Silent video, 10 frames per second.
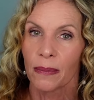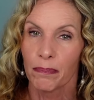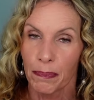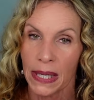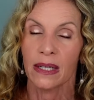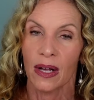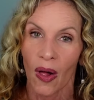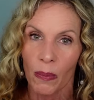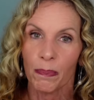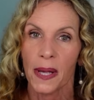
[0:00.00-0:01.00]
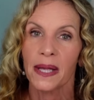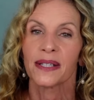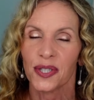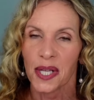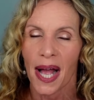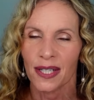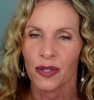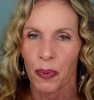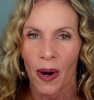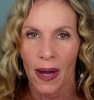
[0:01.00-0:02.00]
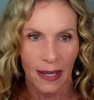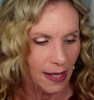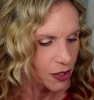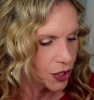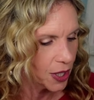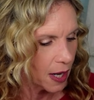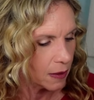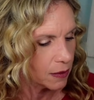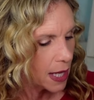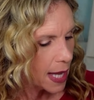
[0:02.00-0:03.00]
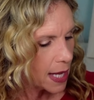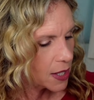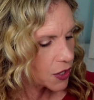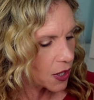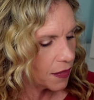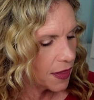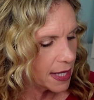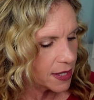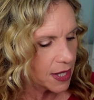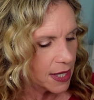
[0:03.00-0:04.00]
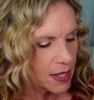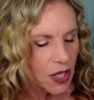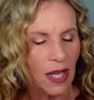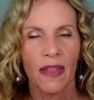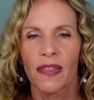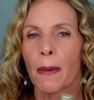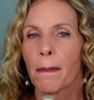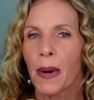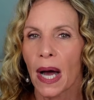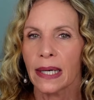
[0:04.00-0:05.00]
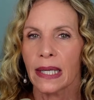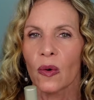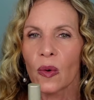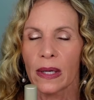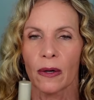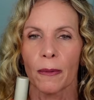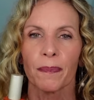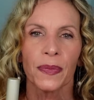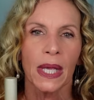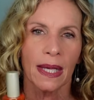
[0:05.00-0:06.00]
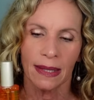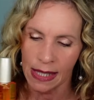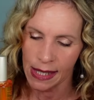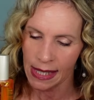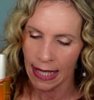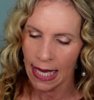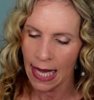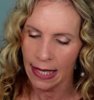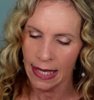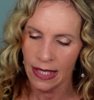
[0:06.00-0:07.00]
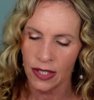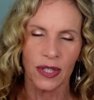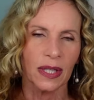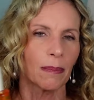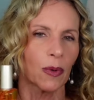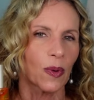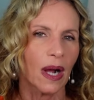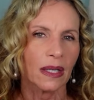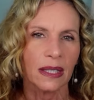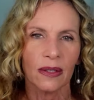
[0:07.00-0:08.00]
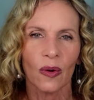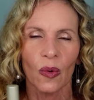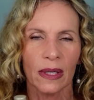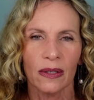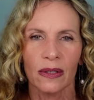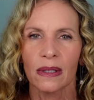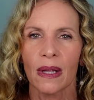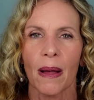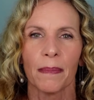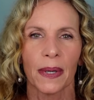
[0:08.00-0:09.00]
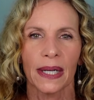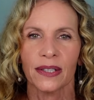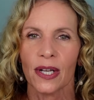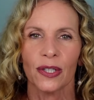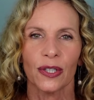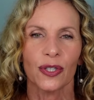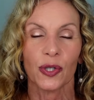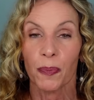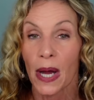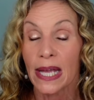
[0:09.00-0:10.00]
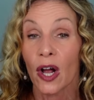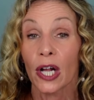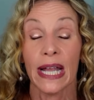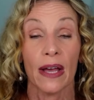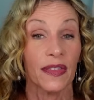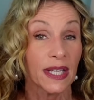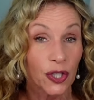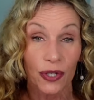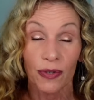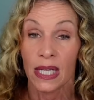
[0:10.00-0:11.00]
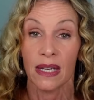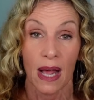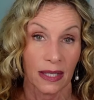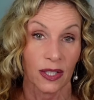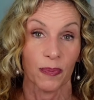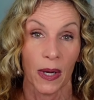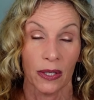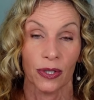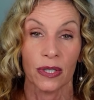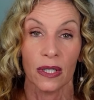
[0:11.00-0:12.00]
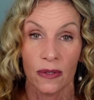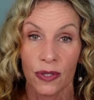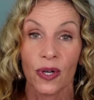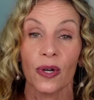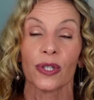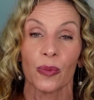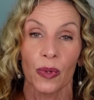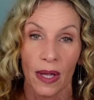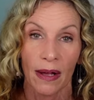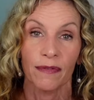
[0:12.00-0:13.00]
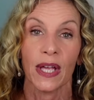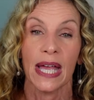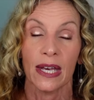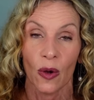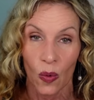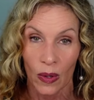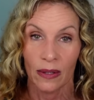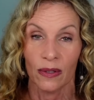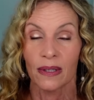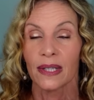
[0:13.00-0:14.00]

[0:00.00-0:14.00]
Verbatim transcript: big gulp size products, you know? So this is their body oil. This again is the Moroccanoil, but you spray it on. Now this you cannot spray on your clothes or you will have an oil